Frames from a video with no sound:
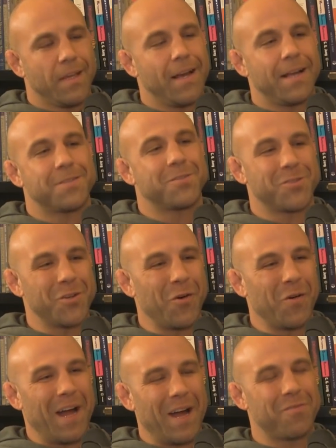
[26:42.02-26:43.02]
Yes.
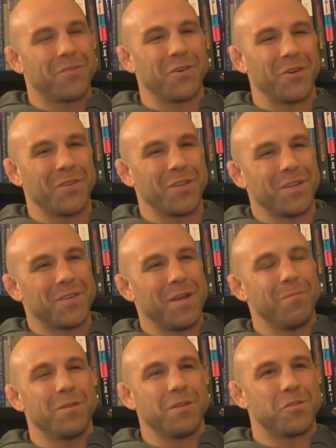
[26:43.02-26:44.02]
So after the
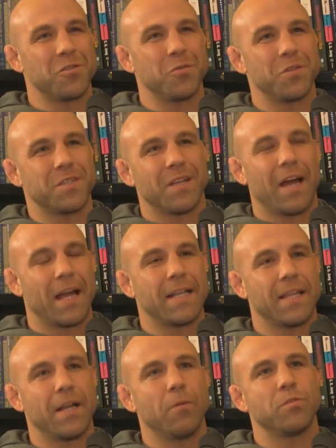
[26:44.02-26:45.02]
attempted
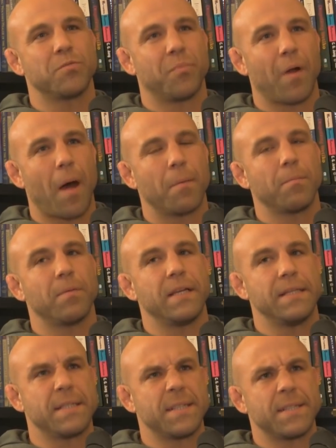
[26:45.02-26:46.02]
suicide, there was
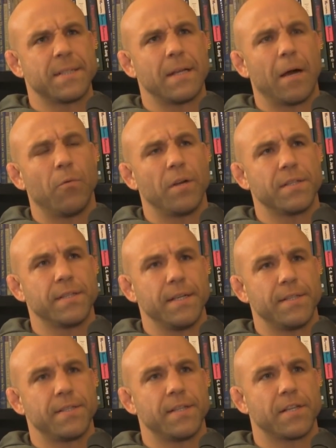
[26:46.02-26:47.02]
probably, I want to say,
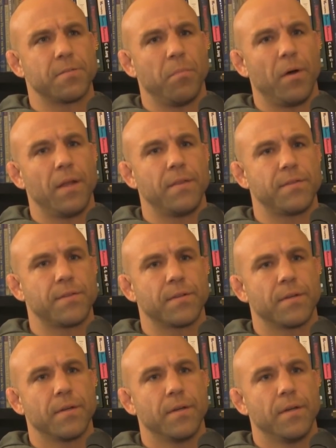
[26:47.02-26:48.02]
six months
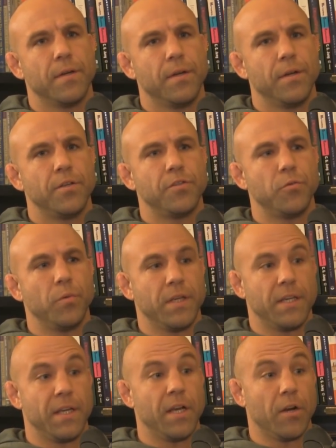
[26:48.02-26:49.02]
to a
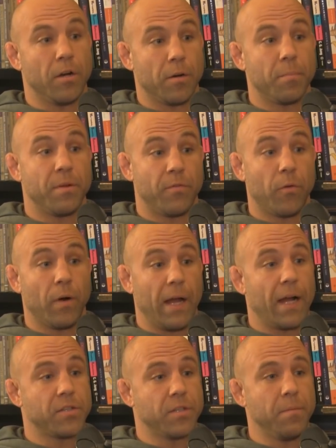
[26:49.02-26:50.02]
year before I
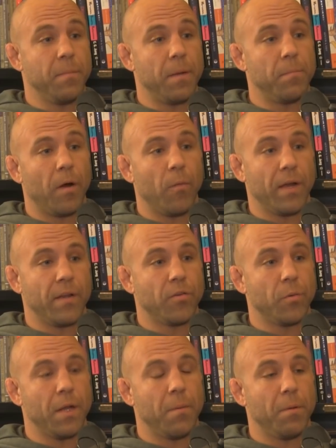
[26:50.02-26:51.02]
actually made my way
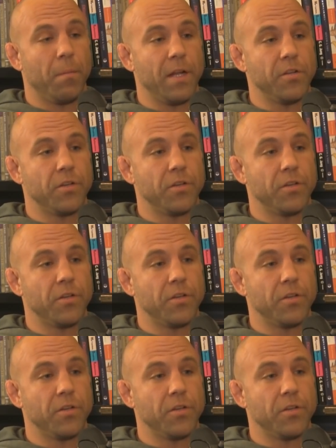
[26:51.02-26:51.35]
into an MMA